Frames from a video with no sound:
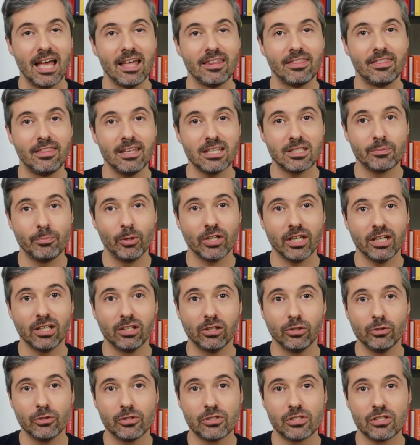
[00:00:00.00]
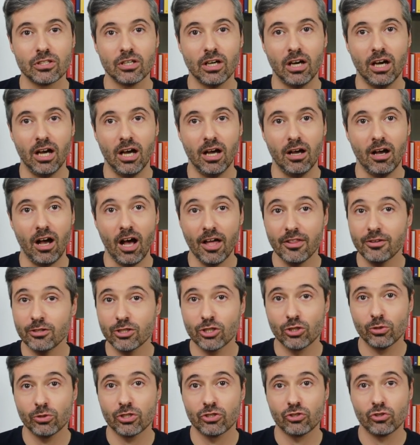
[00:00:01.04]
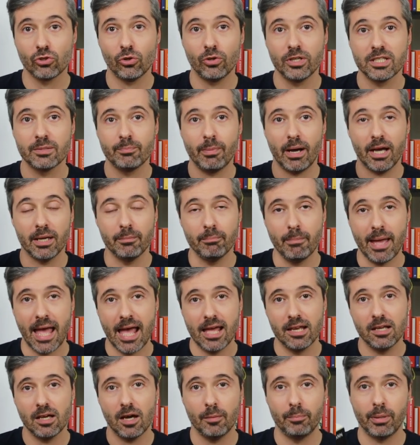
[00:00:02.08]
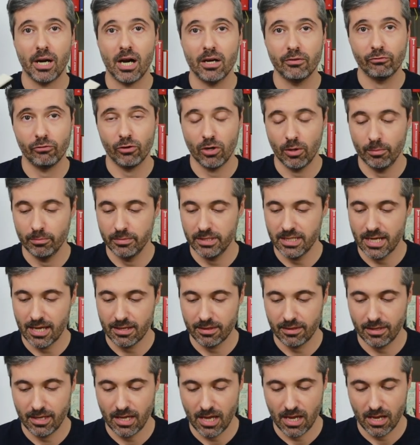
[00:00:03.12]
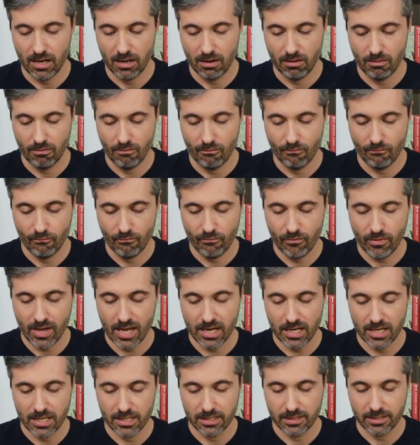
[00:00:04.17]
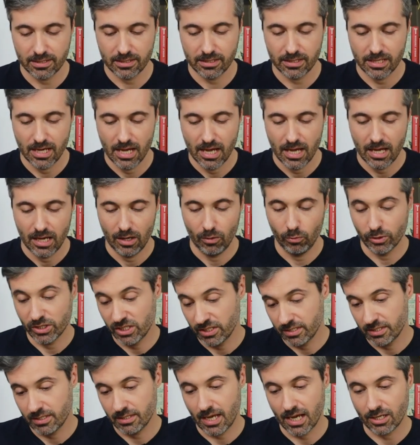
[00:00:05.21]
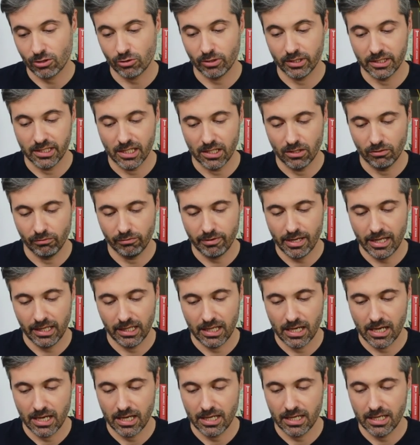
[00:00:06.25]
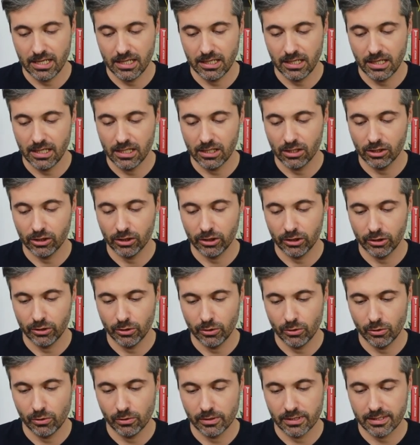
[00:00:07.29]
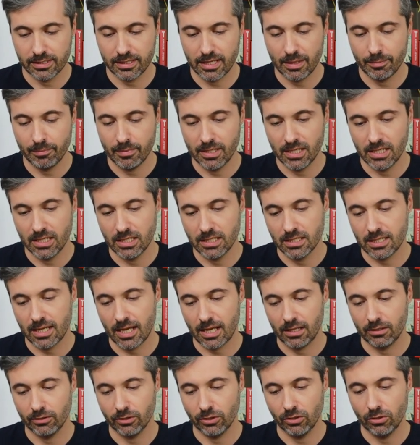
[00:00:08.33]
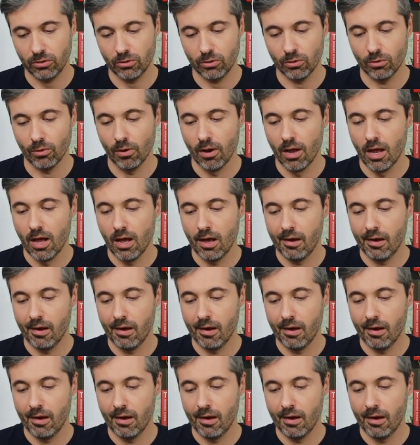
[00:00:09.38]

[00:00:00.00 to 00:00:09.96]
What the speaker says: This book includes other short stories by Mann apart from Death in Venice, which is actually a novella. It includes, let me tell you,